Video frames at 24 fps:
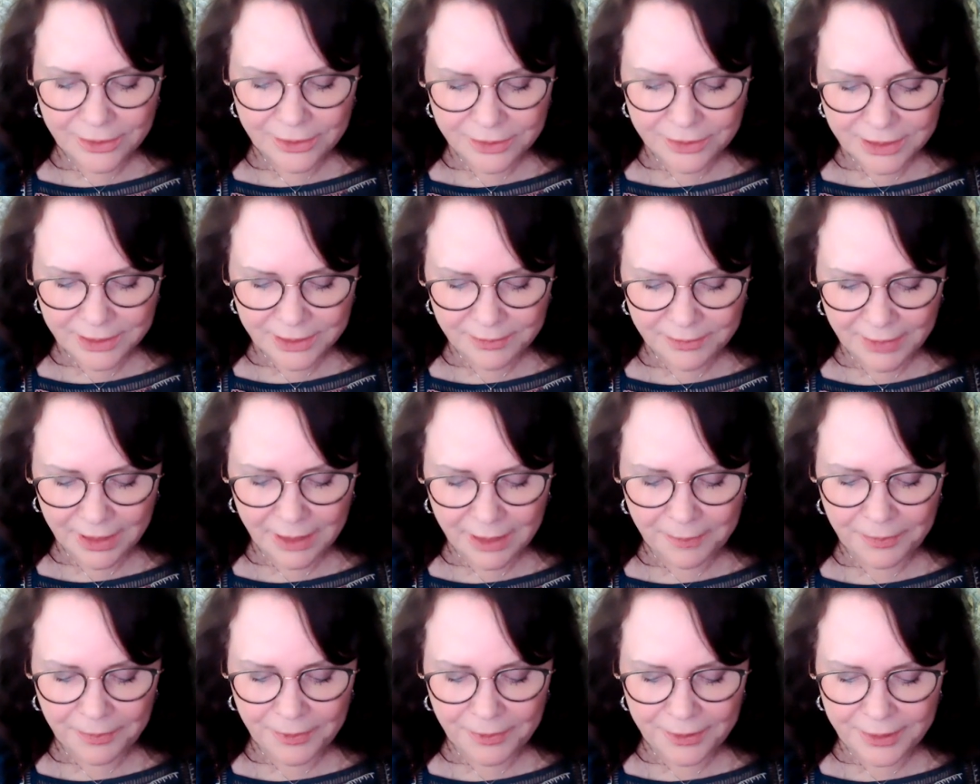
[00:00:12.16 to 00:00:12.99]
There's some
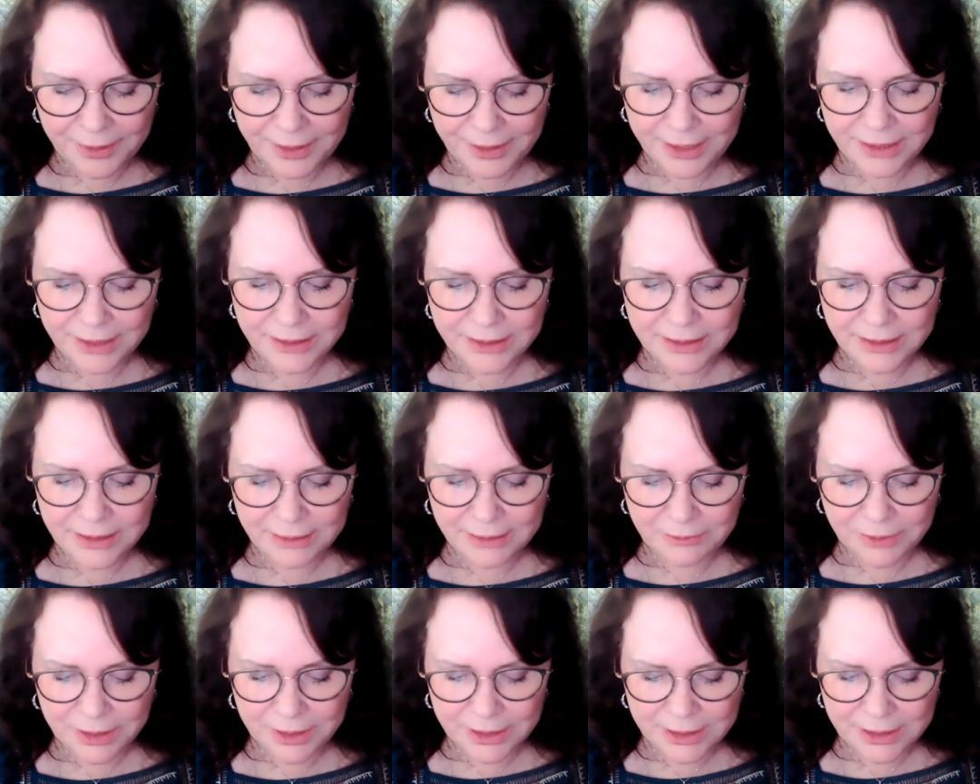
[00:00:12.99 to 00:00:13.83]
couple of things
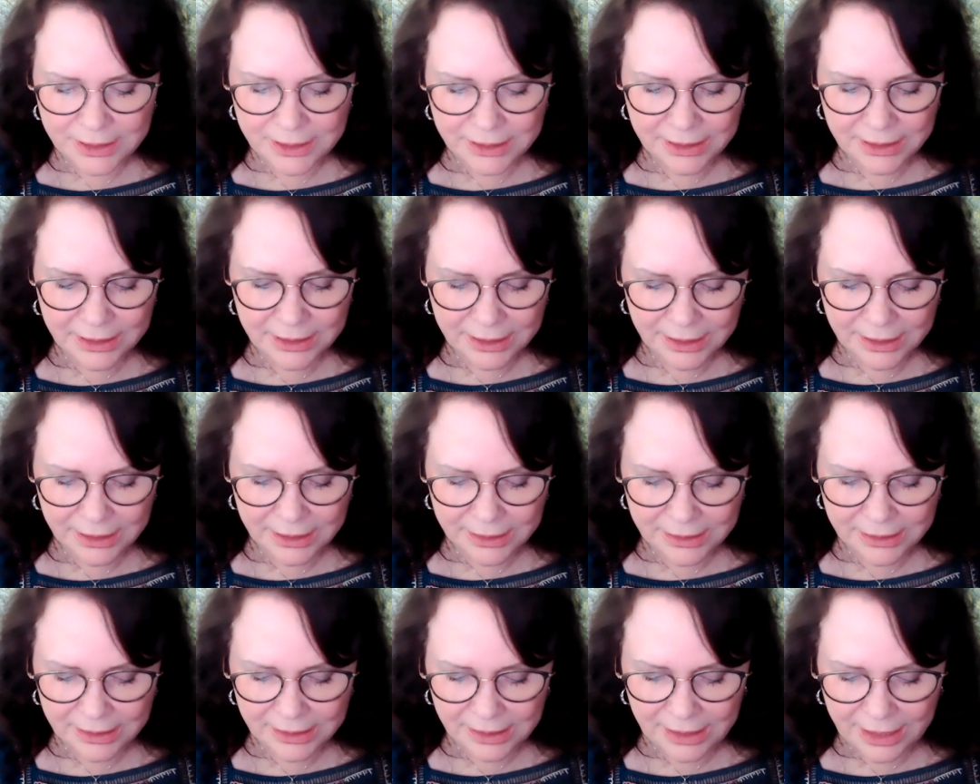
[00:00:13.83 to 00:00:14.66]
I wanted to
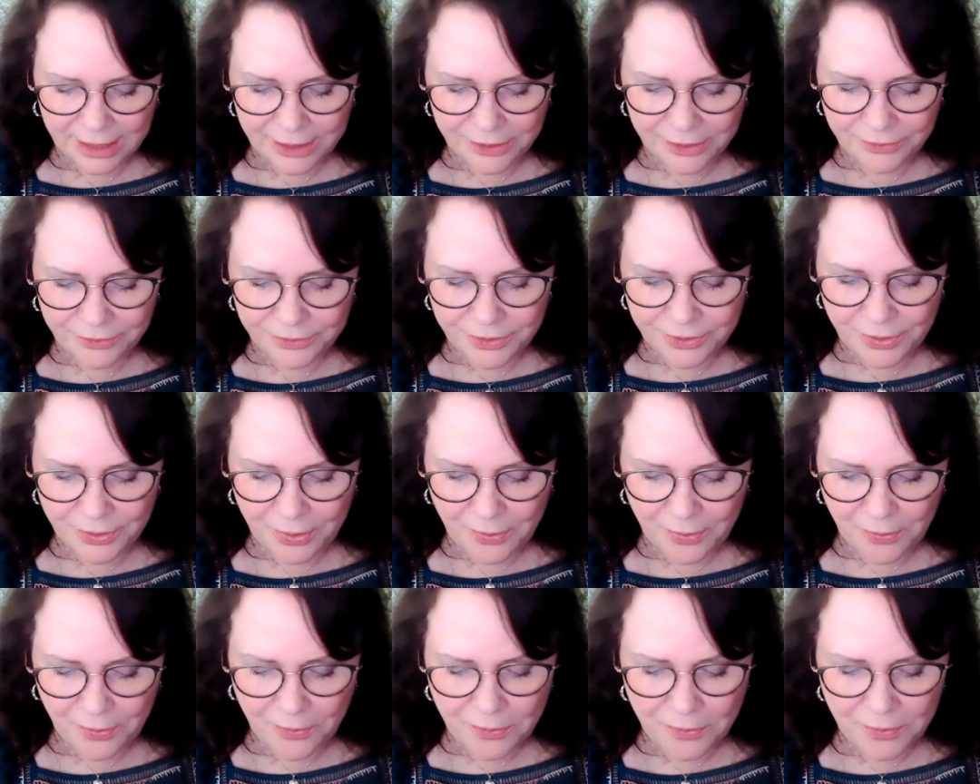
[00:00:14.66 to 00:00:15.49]
let you
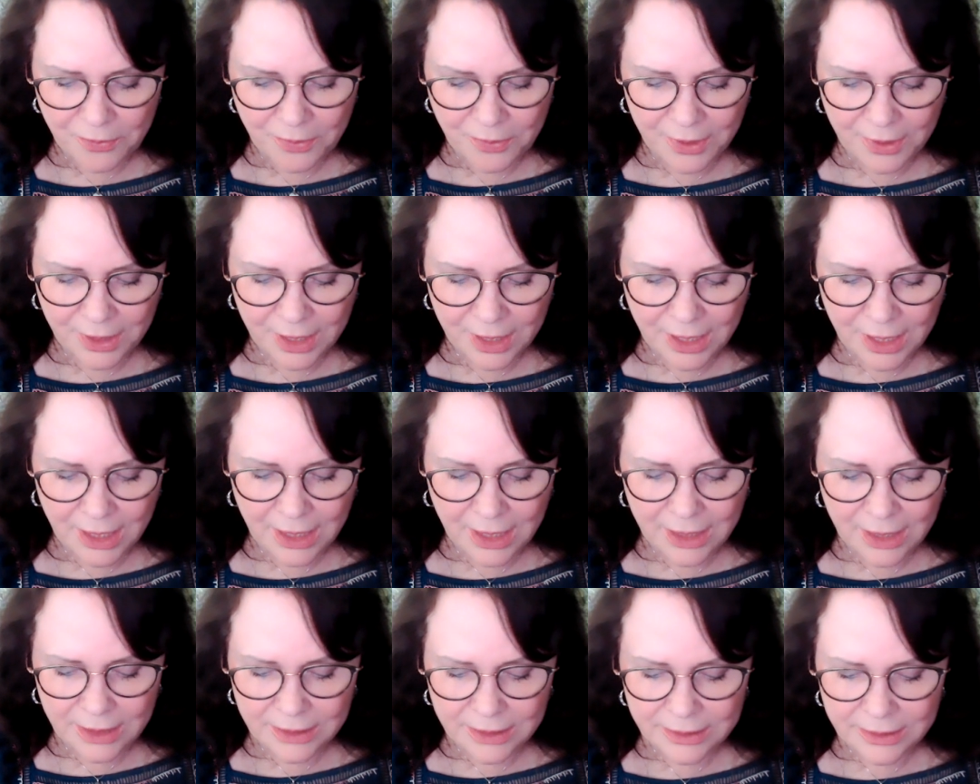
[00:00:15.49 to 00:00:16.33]
know.
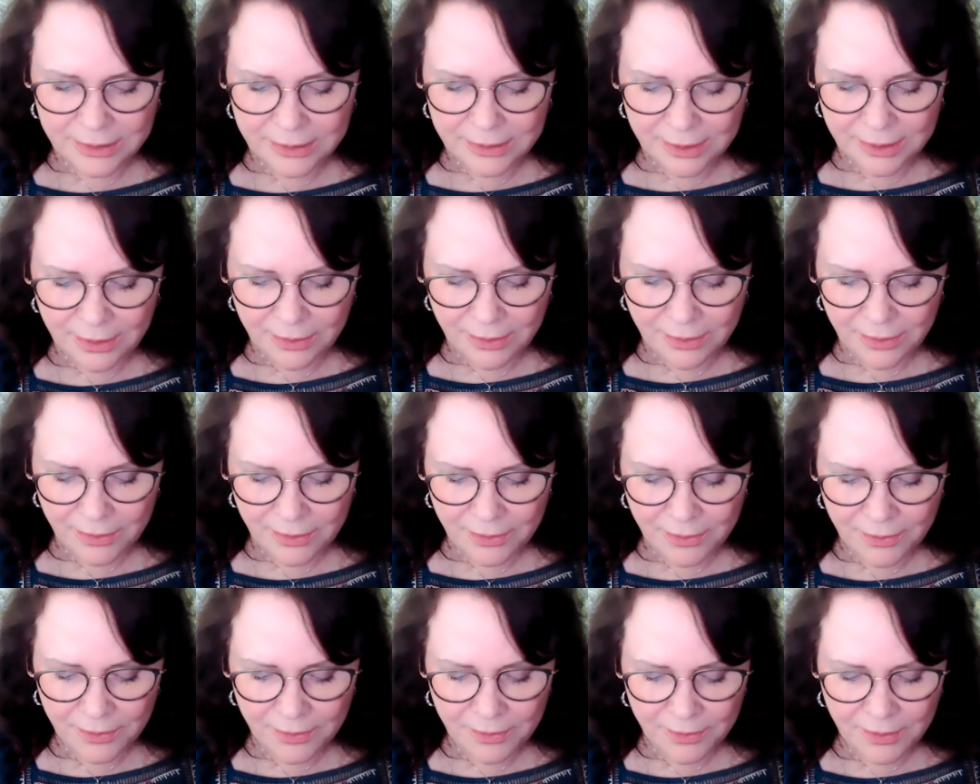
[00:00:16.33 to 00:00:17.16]

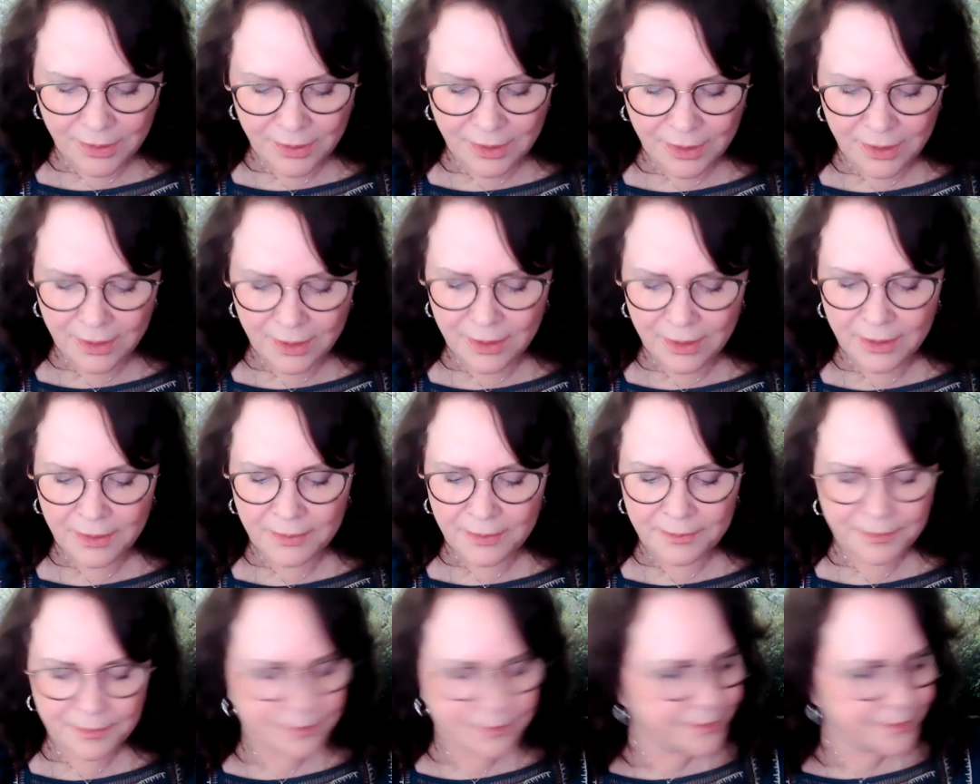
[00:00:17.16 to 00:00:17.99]
So
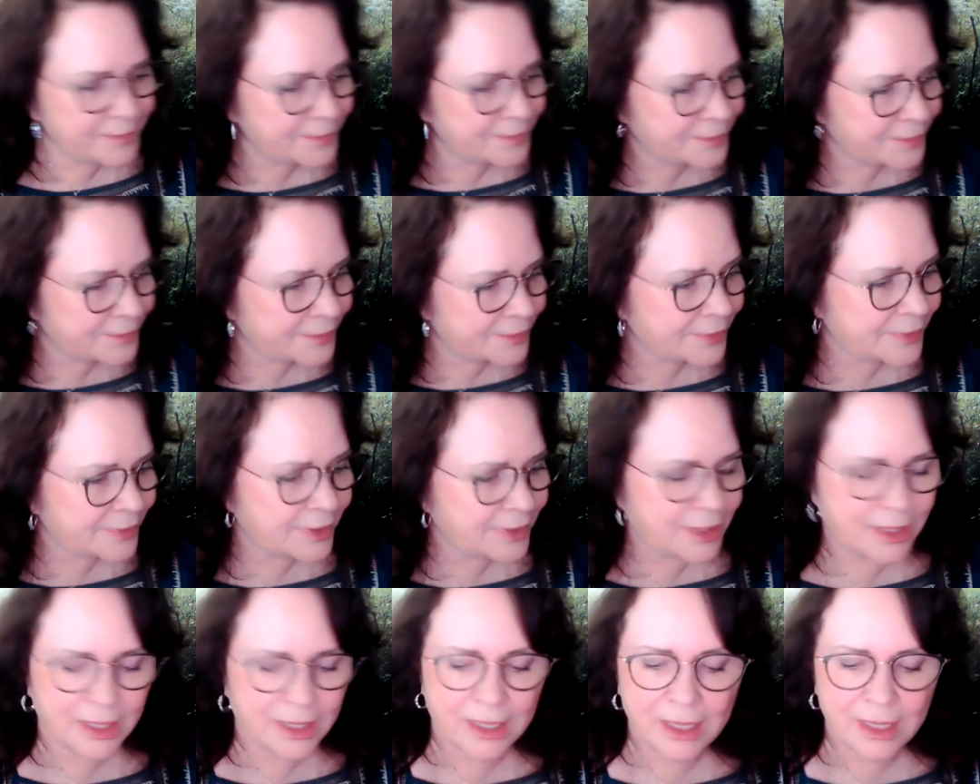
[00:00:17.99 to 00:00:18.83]
um,
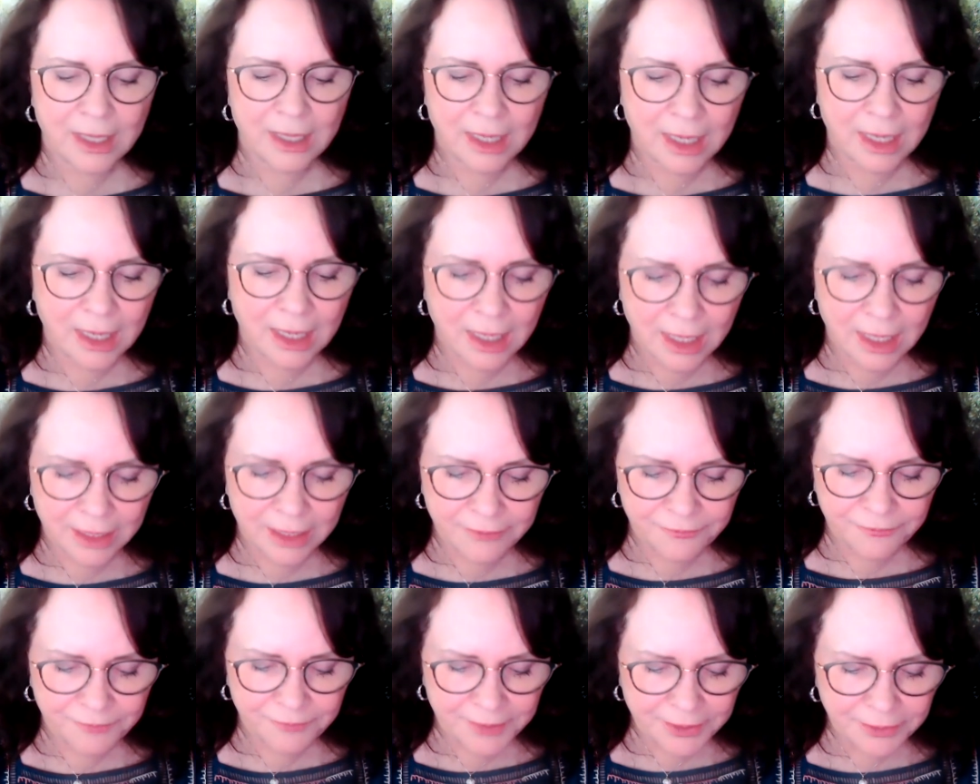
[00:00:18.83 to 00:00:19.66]

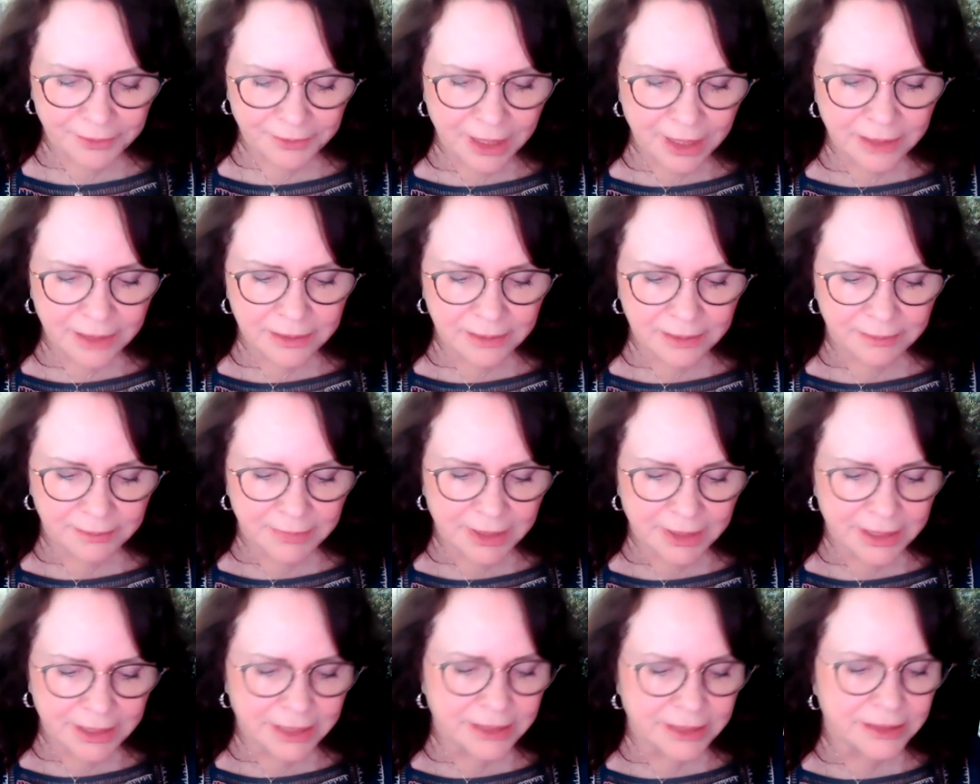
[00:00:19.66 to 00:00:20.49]
I figured out the
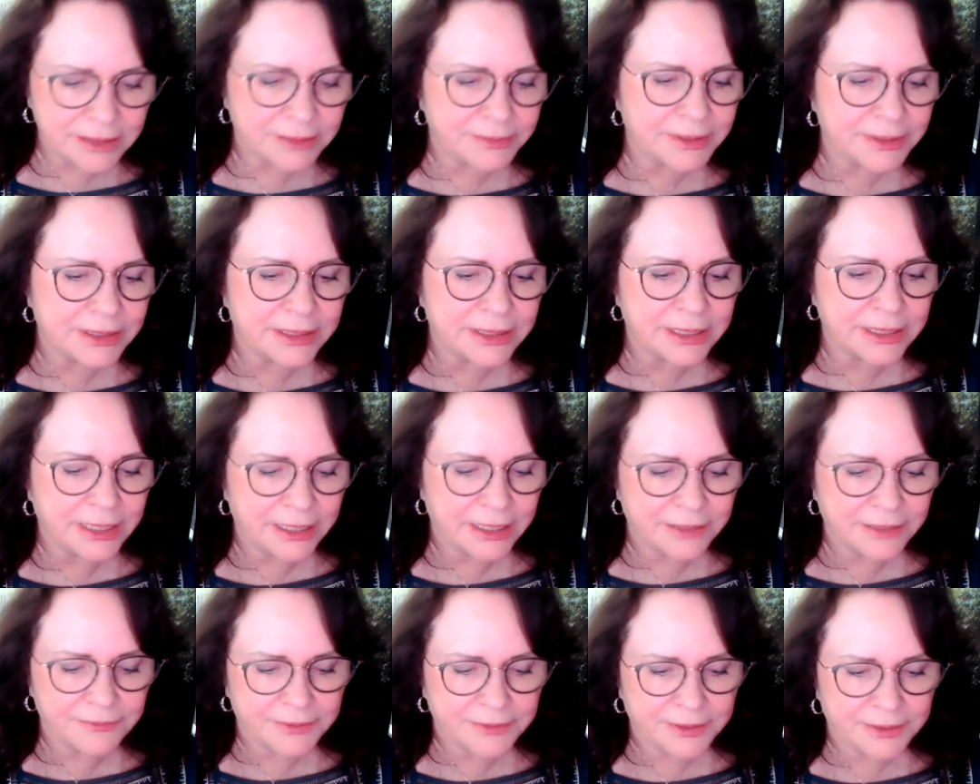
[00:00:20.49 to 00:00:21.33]
monies
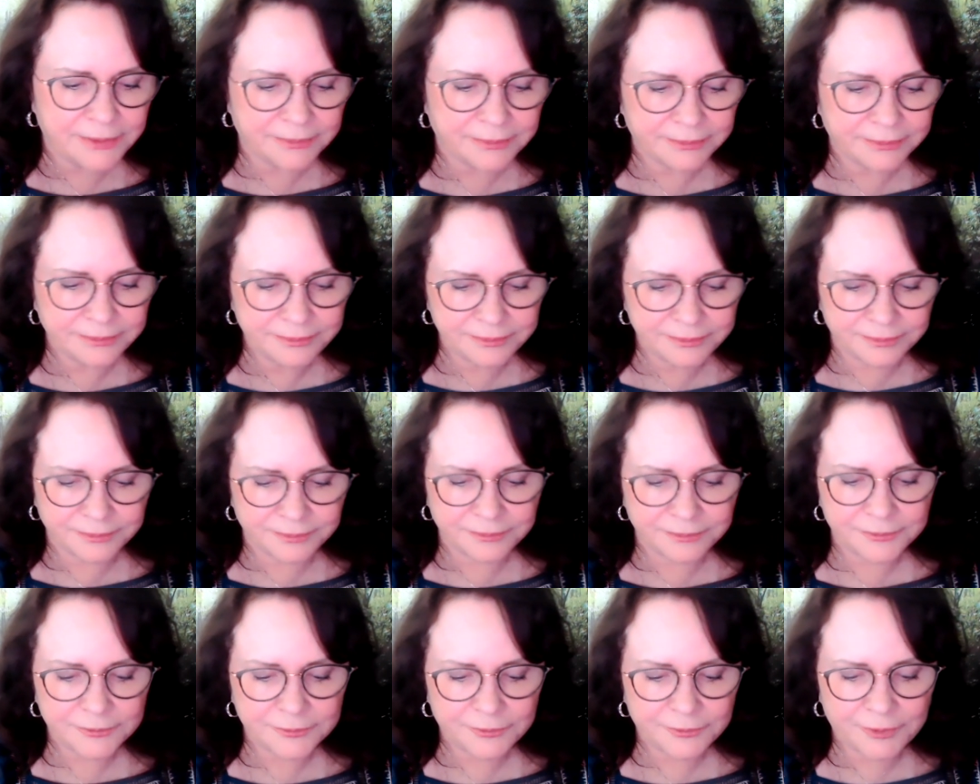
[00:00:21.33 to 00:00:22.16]
received
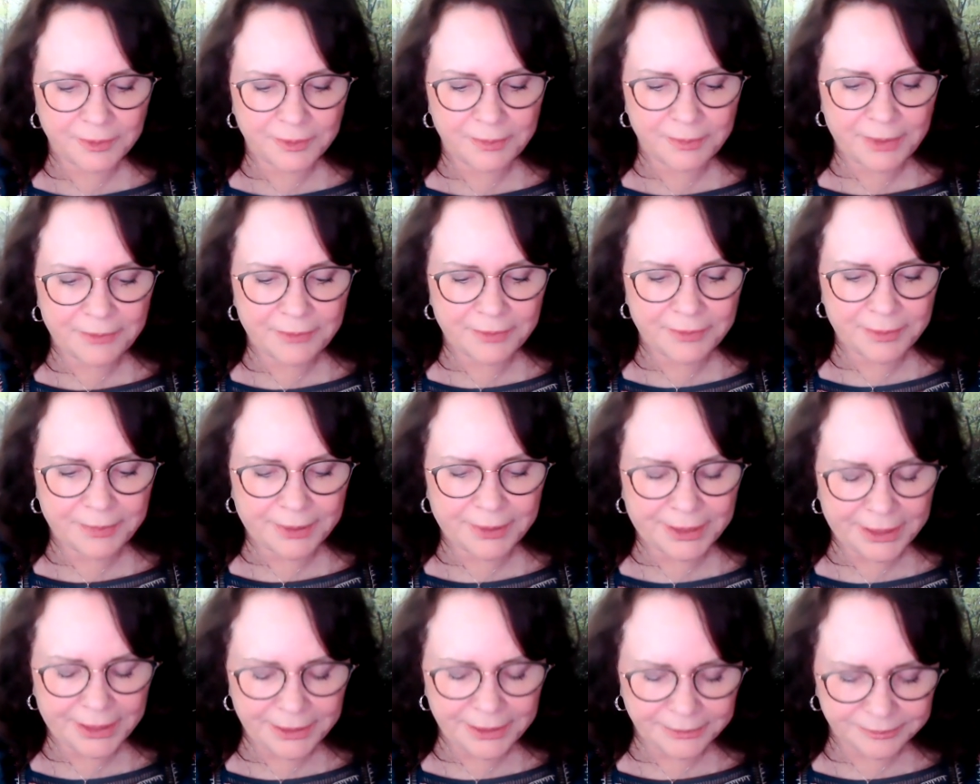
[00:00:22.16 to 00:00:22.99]
from
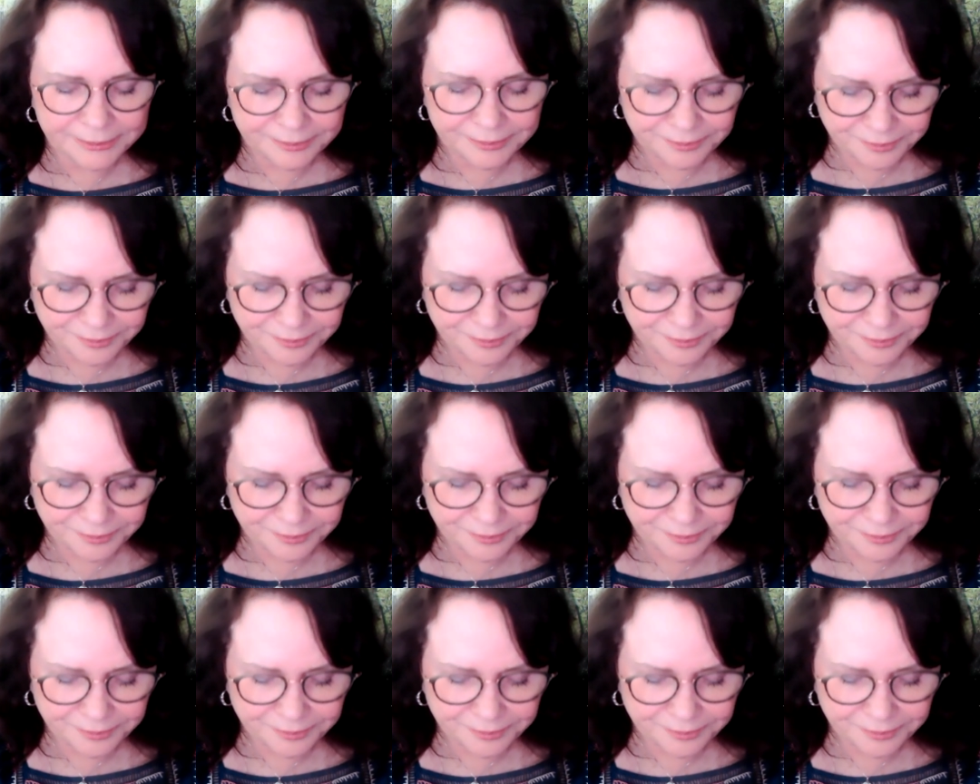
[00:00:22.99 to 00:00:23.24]
everybody.